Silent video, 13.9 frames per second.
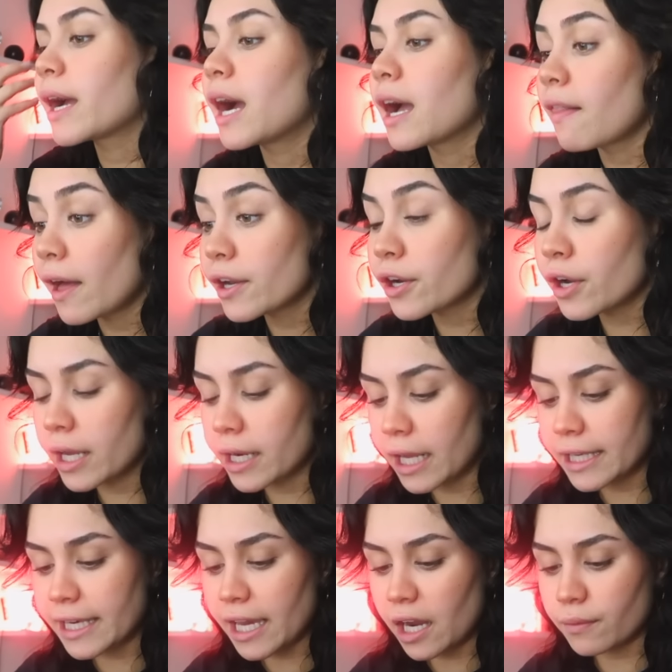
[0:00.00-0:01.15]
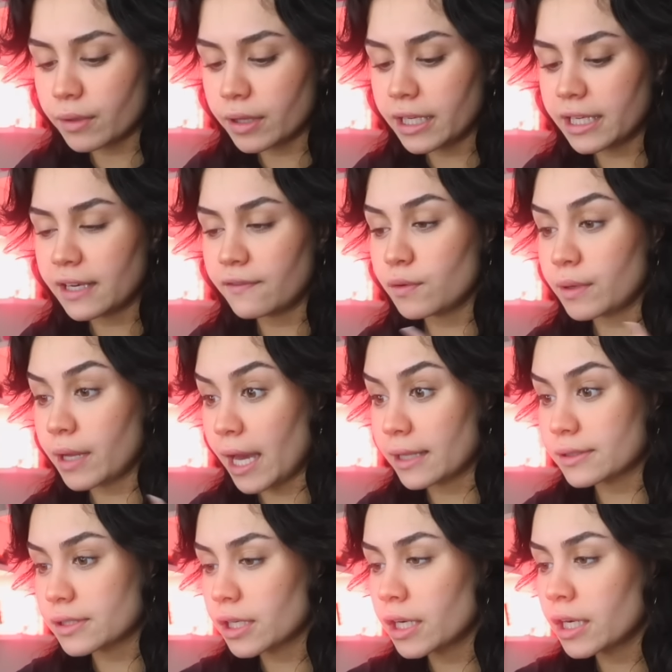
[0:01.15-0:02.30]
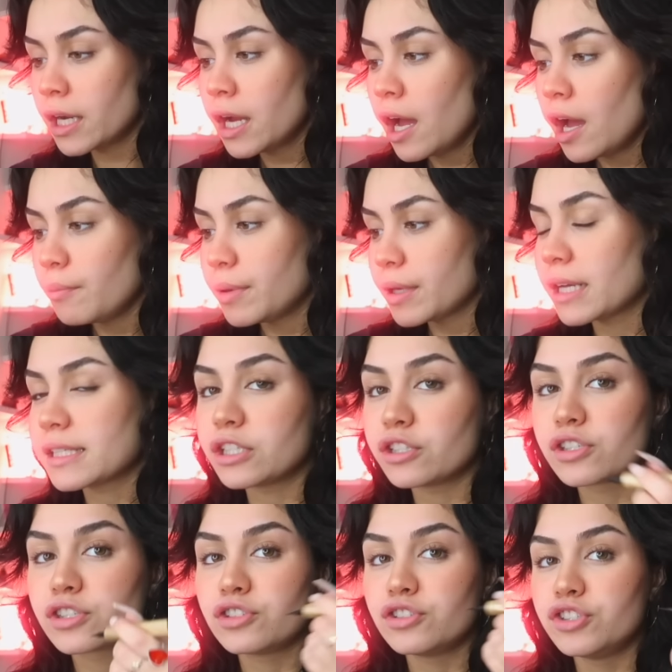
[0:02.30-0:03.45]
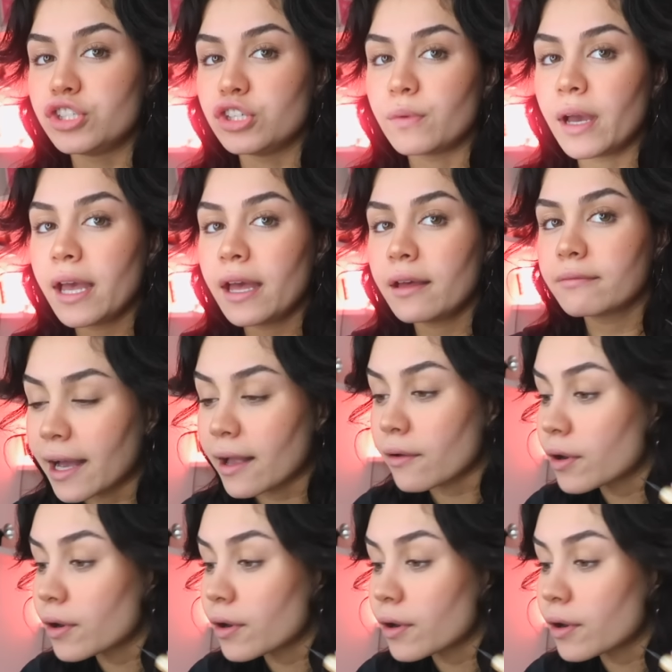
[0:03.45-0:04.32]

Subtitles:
eyeliner and I can't really give you an answer because I just do it. I